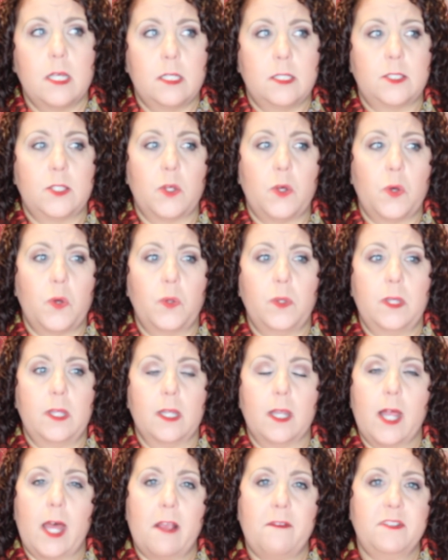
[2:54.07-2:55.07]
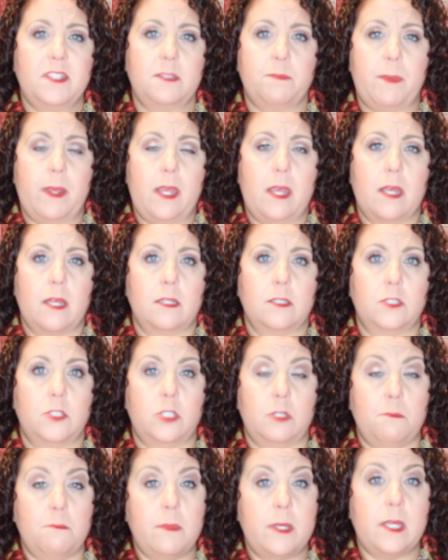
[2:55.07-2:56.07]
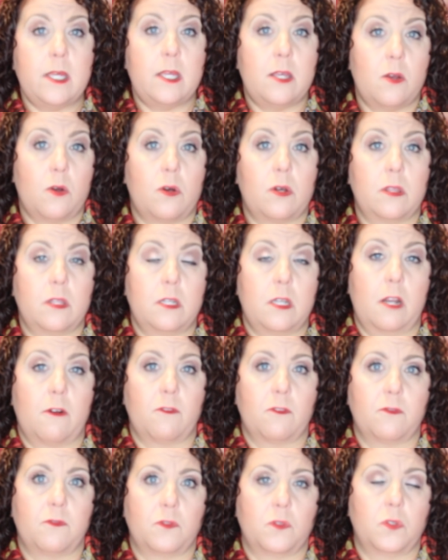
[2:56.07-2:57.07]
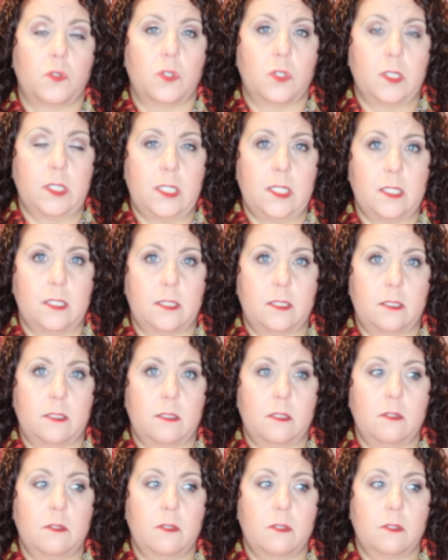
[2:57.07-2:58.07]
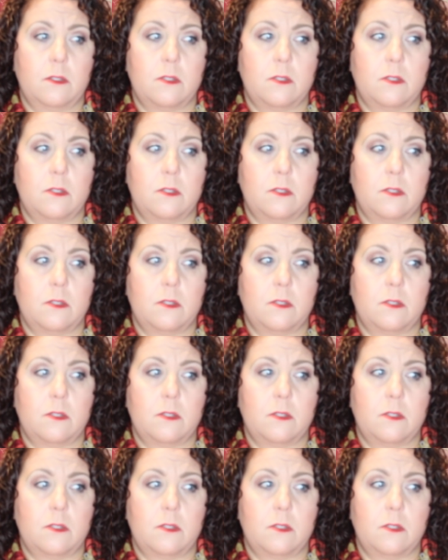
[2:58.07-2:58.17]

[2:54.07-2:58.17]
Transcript: So the lifespan to me on the Neverfull is